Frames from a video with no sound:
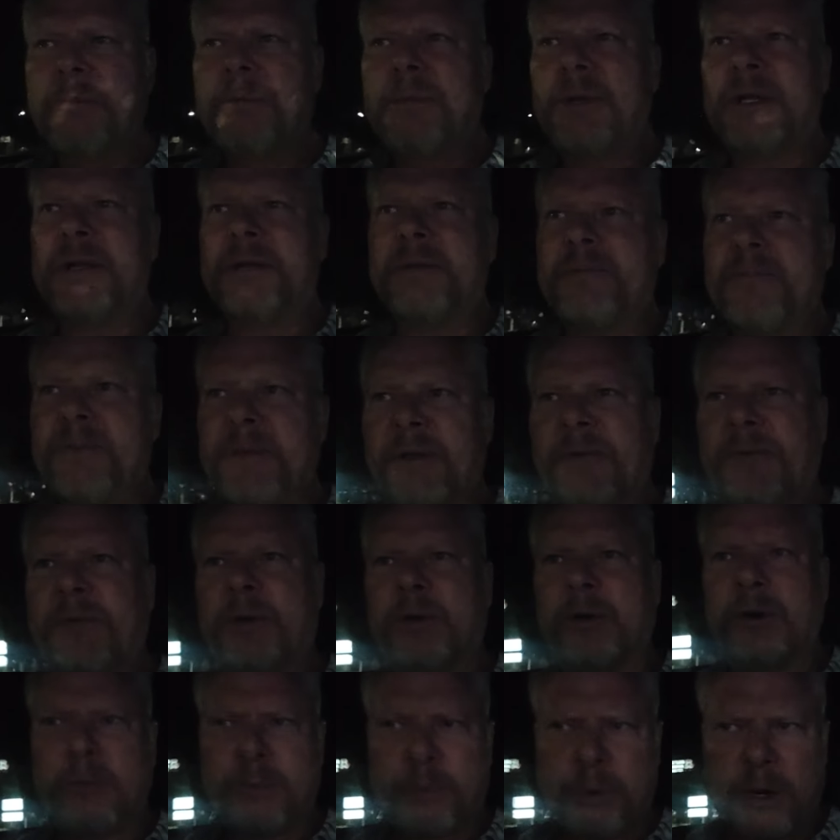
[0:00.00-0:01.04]
But if
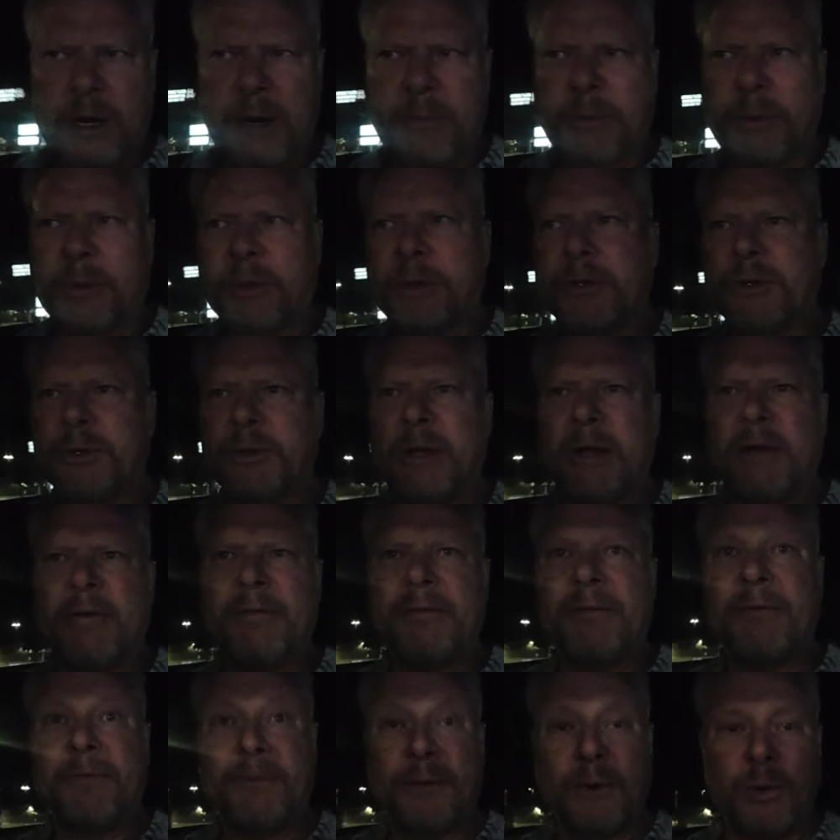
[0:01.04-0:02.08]
you're a prepper and you
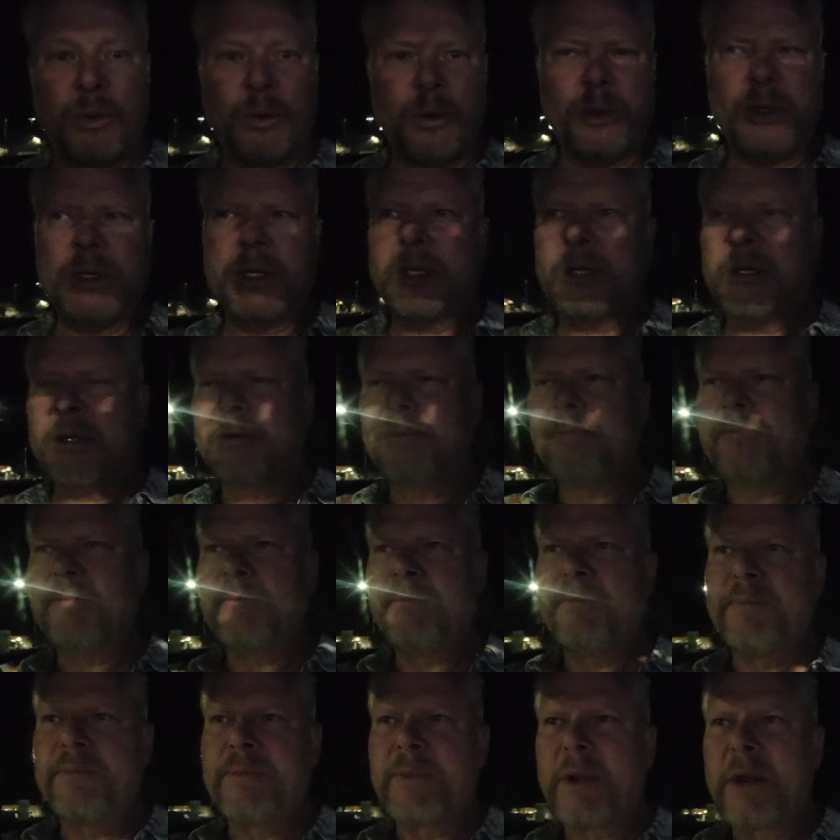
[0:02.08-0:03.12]
have food,
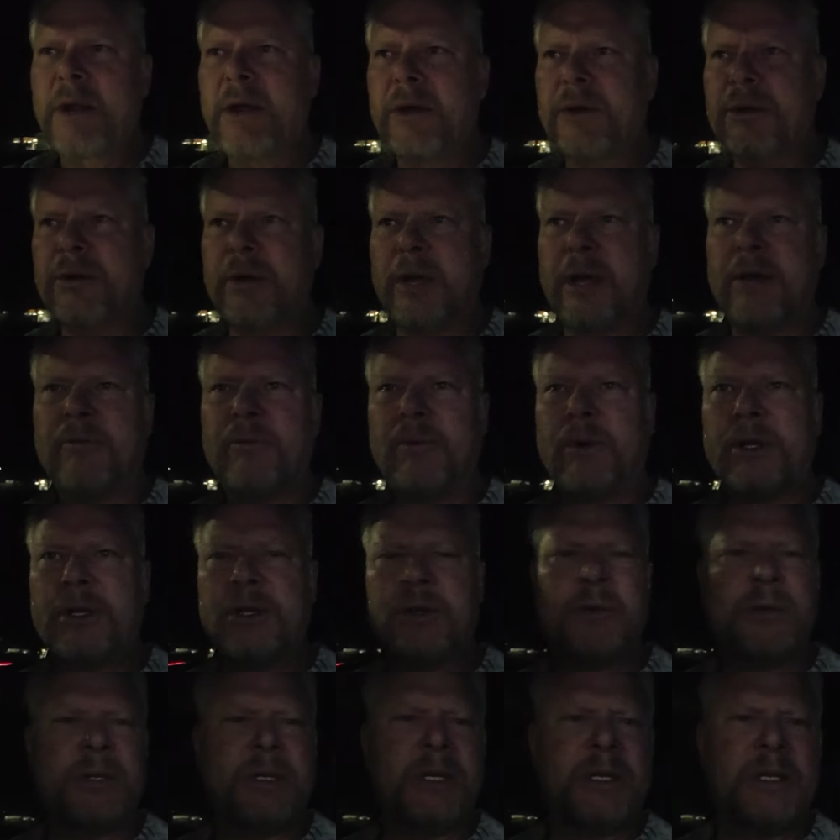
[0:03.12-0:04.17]
you have
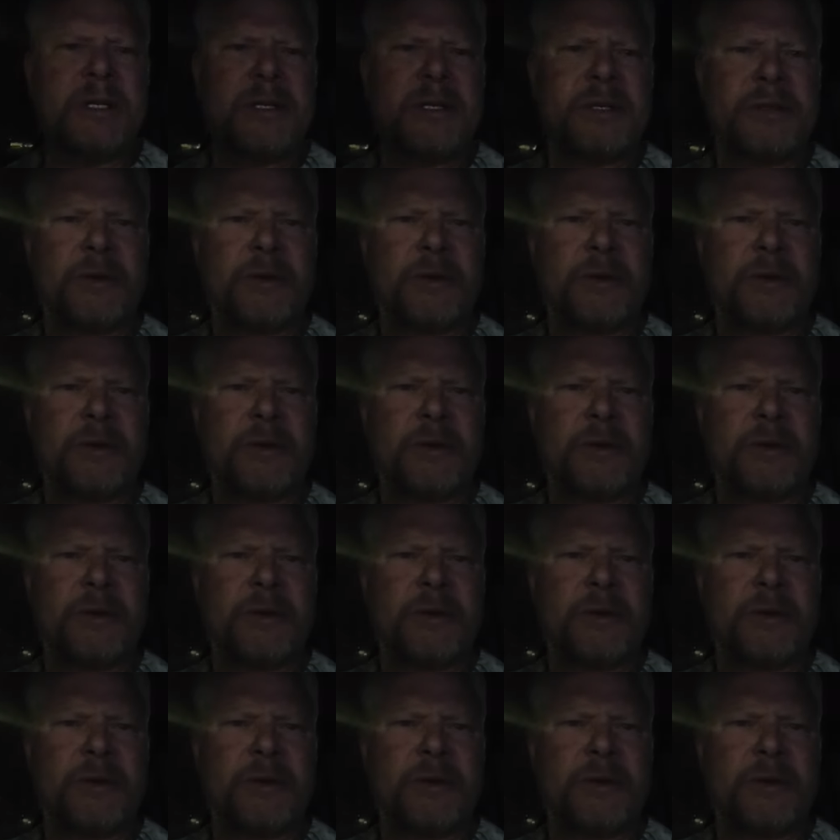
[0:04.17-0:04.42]
what you need to